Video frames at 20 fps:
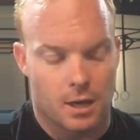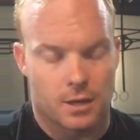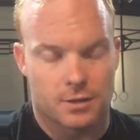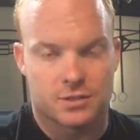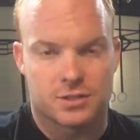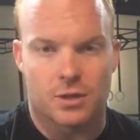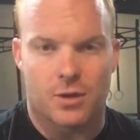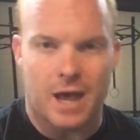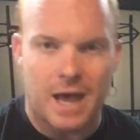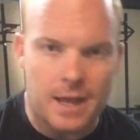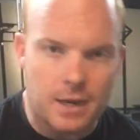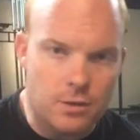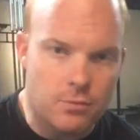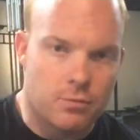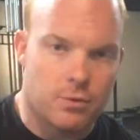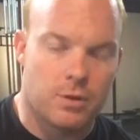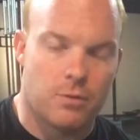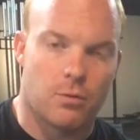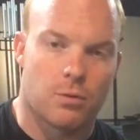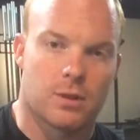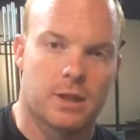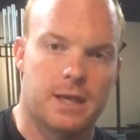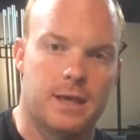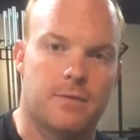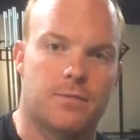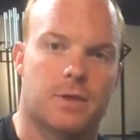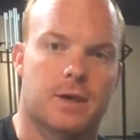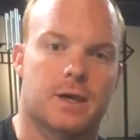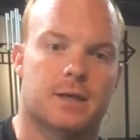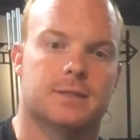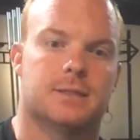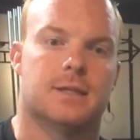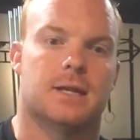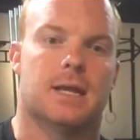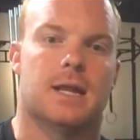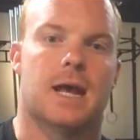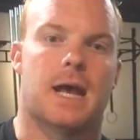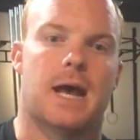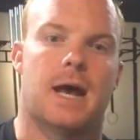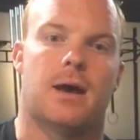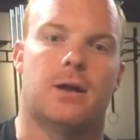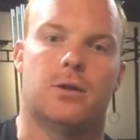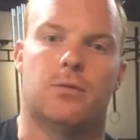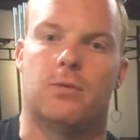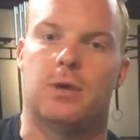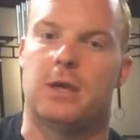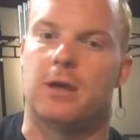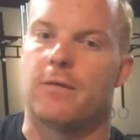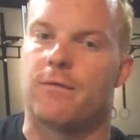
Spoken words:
So how do we relieve this, and how do we